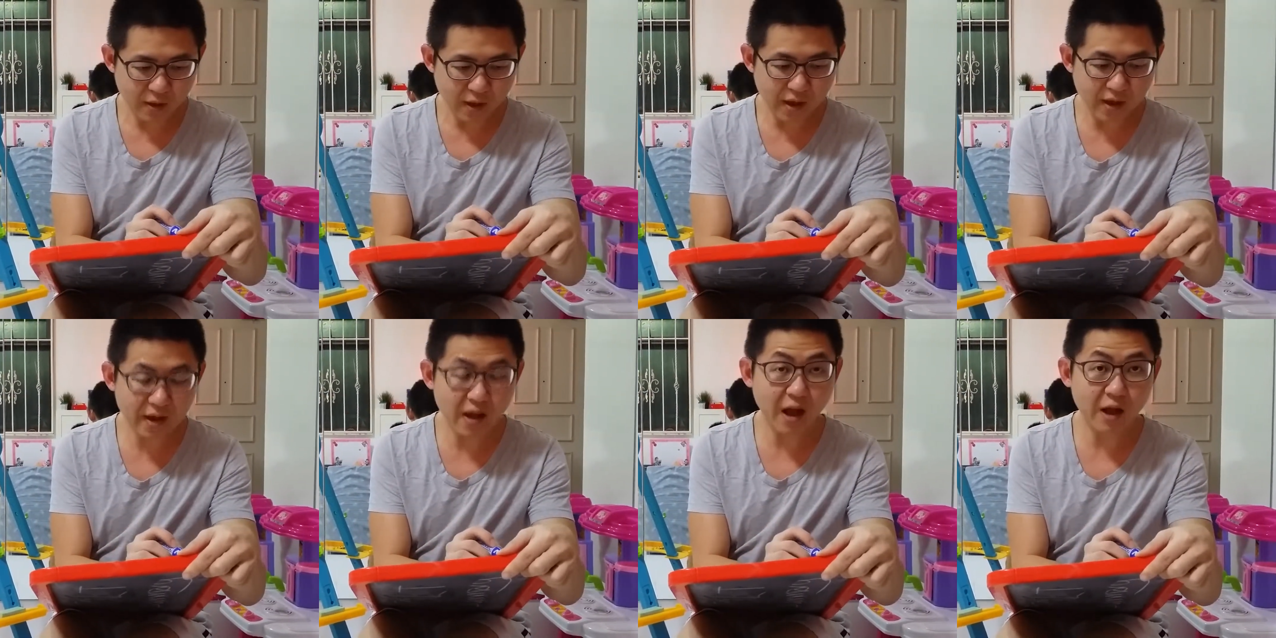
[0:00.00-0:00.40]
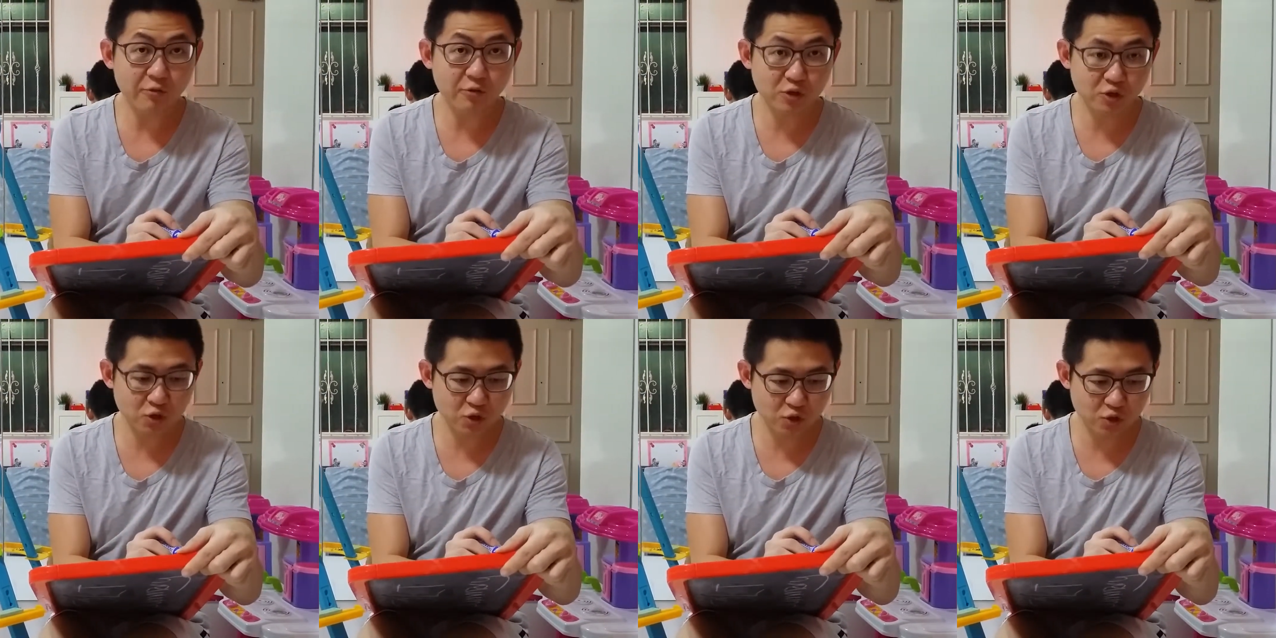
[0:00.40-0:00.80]

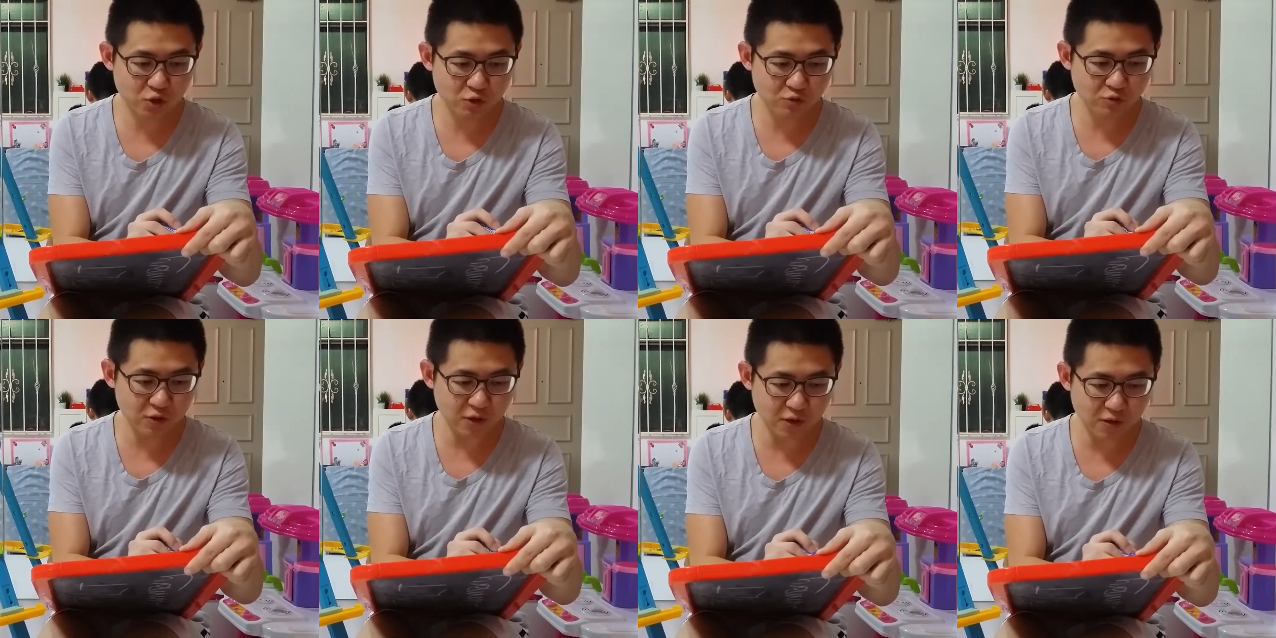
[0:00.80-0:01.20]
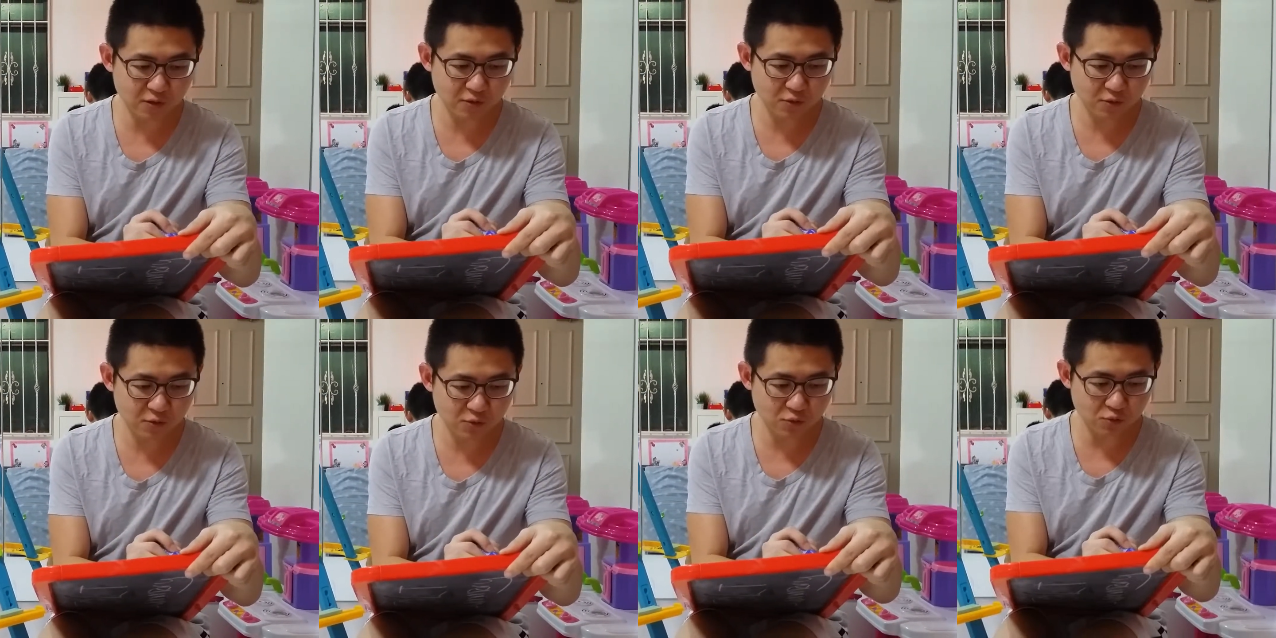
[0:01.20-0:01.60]
encourage
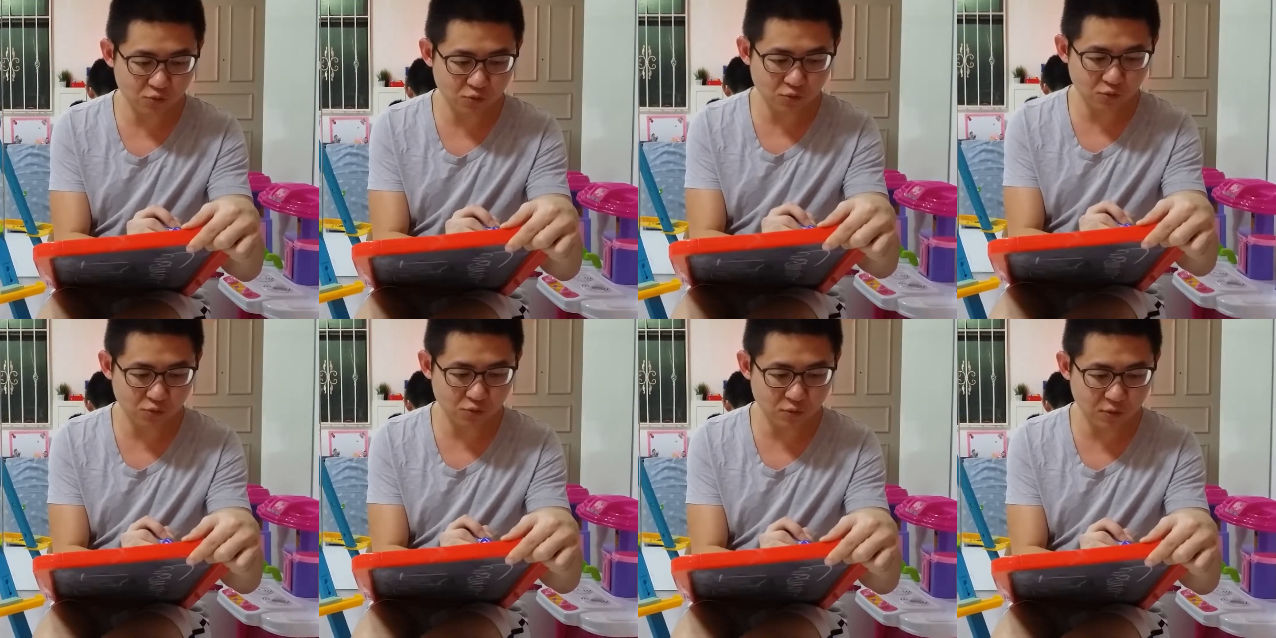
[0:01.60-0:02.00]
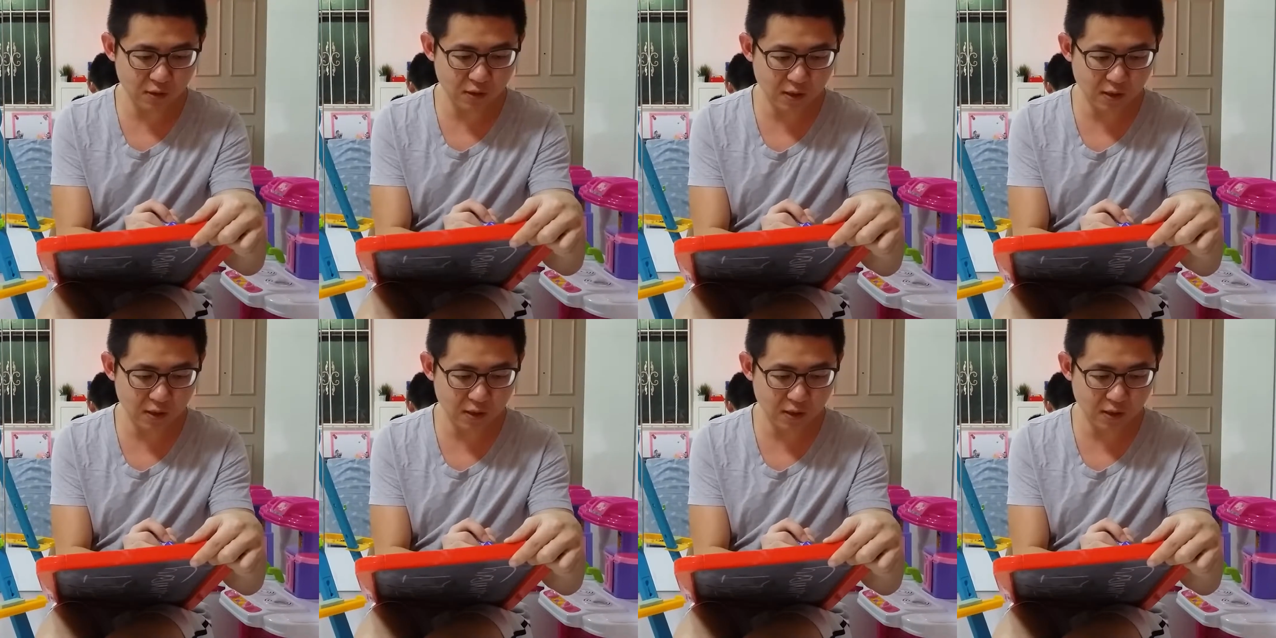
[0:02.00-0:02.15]
students to